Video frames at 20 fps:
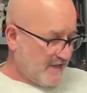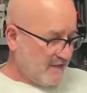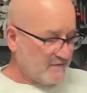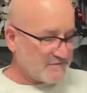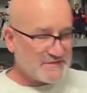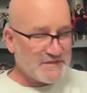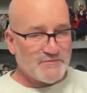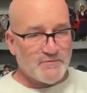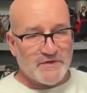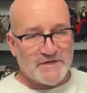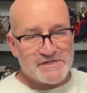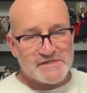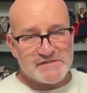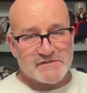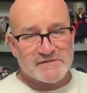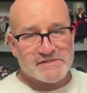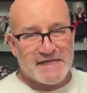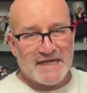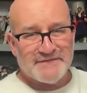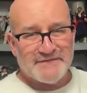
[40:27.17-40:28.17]
bells and
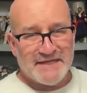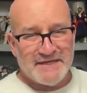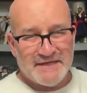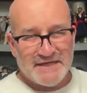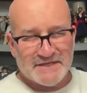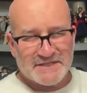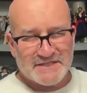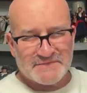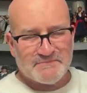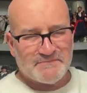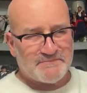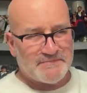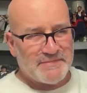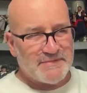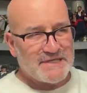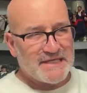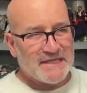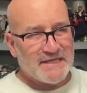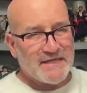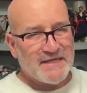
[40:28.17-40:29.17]
whistles. I think it's
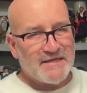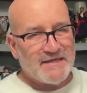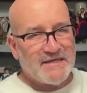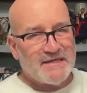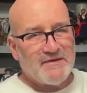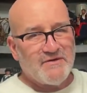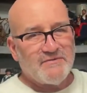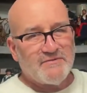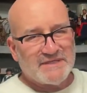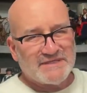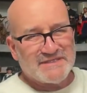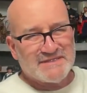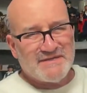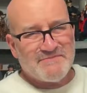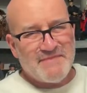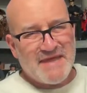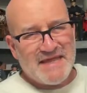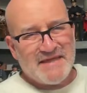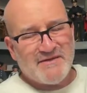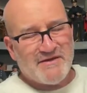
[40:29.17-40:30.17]
what's
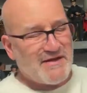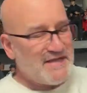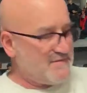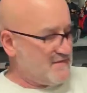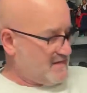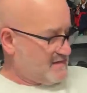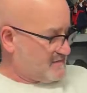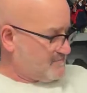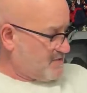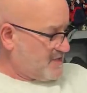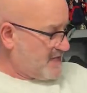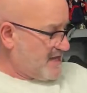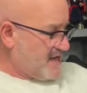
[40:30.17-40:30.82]
the make on these?